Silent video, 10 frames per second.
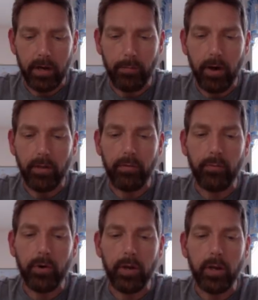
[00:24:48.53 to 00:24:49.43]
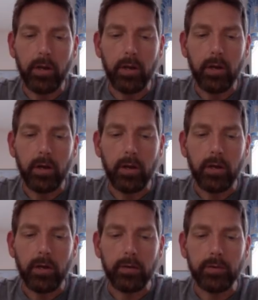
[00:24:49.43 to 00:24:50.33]
by 3
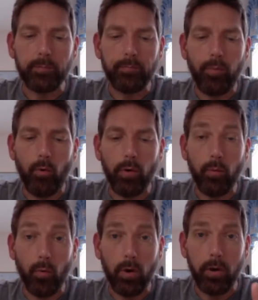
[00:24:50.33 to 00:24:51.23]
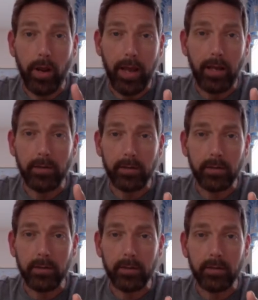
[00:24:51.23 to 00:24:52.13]
gives us
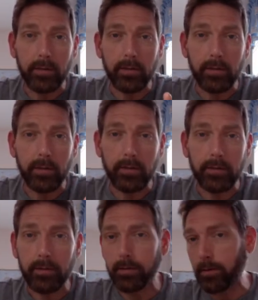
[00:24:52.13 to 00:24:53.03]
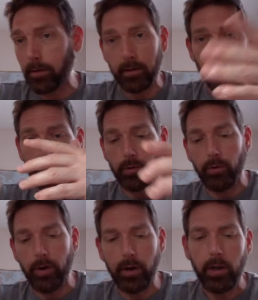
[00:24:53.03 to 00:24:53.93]
0.186666, and it keeps going,
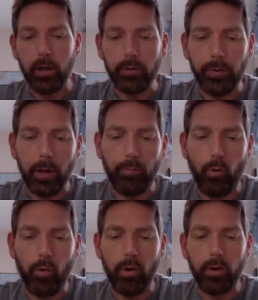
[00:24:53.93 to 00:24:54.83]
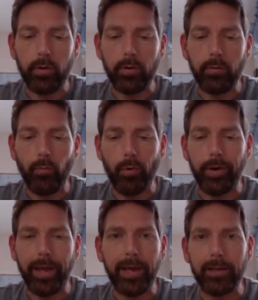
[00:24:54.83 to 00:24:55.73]
right? So we got
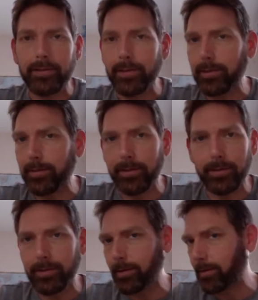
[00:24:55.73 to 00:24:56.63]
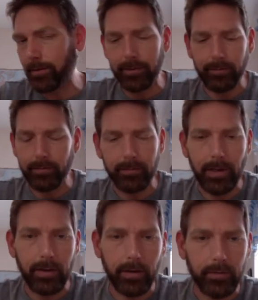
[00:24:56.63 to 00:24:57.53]
0.18666, and
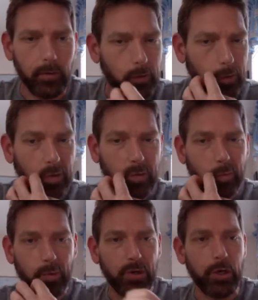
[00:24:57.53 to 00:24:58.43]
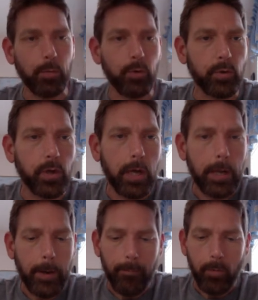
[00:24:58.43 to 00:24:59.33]
that gives us plenty of numbers
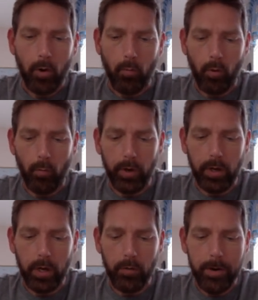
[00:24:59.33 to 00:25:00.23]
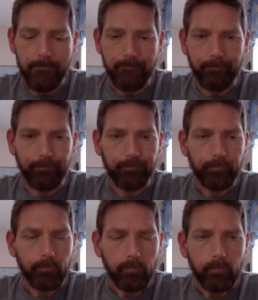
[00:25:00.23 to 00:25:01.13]
on what we need, right?
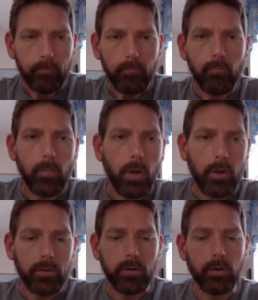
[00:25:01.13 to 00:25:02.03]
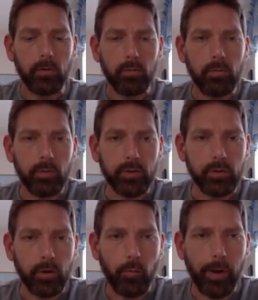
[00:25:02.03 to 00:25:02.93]
So let's
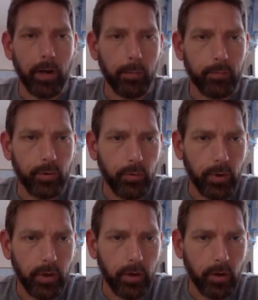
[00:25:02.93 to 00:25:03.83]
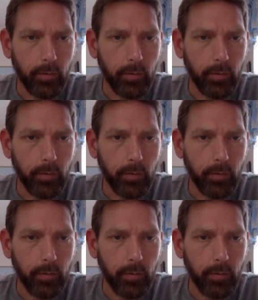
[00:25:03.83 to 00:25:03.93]
go back up to here. We